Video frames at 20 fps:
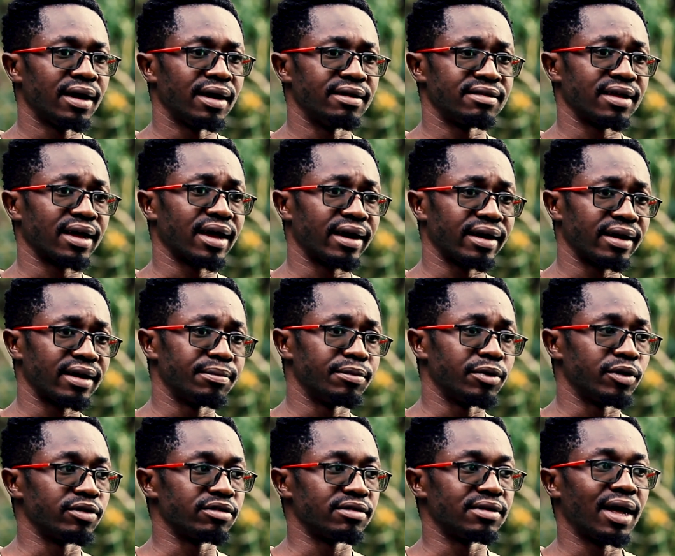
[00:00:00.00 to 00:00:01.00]
as a career,
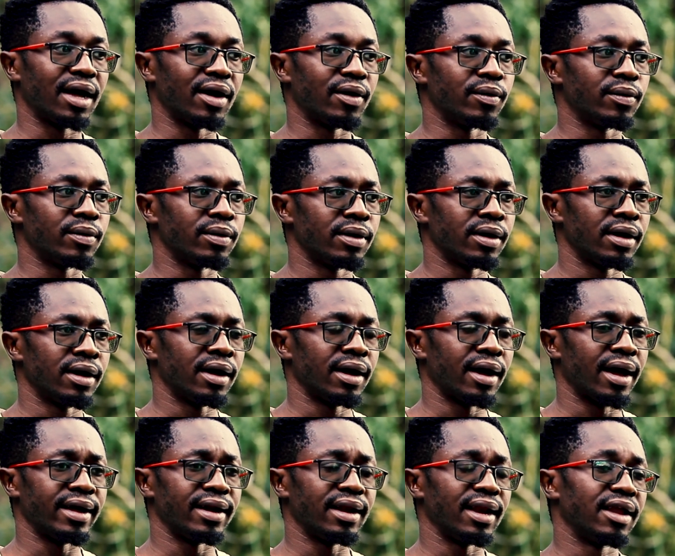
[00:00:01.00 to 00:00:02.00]
because now
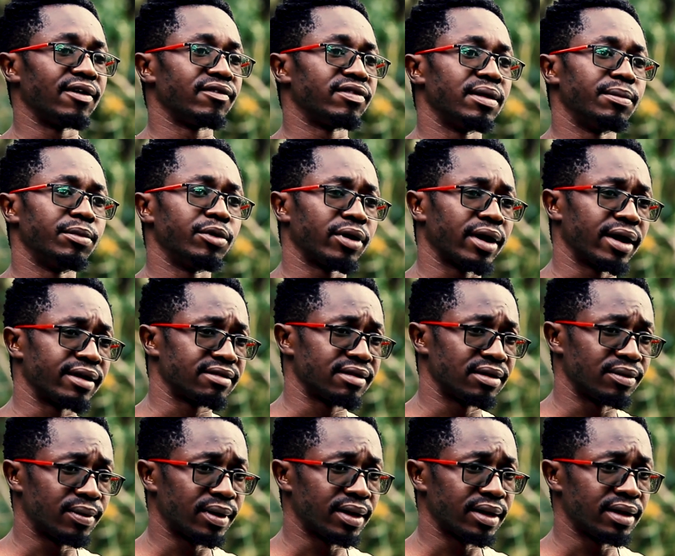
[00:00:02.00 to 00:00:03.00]
I had left the
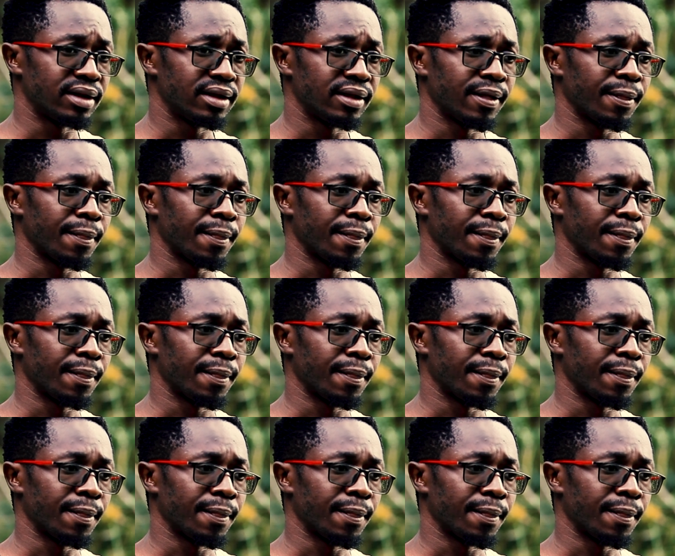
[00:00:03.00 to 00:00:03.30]
broadcasting world.